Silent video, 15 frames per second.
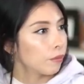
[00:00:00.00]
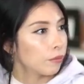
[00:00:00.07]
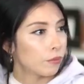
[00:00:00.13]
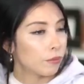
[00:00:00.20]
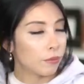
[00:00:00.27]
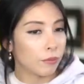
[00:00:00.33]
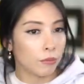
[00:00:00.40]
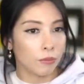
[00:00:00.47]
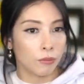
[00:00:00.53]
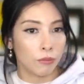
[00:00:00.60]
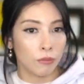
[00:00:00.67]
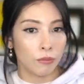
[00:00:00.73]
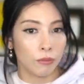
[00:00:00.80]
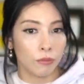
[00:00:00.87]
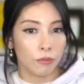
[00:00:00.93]

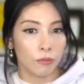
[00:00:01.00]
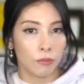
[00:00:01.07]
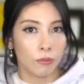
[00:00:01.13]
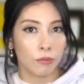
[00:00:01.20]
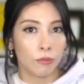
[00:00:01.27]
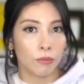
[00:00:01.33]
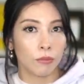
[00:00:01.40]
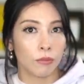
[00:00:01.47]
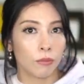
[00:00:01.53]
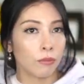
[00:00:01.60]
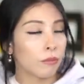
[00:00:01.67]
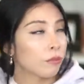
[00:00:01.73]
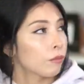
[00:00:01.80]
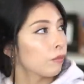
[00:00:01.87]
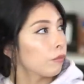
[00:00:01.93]

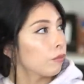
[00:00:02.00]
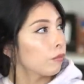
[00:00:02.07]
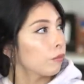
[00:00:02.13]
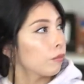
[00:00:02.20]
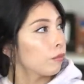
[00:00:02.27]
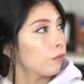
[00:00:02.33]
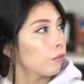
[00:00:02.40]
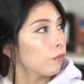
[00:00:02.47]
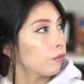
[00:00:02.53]
[no speech]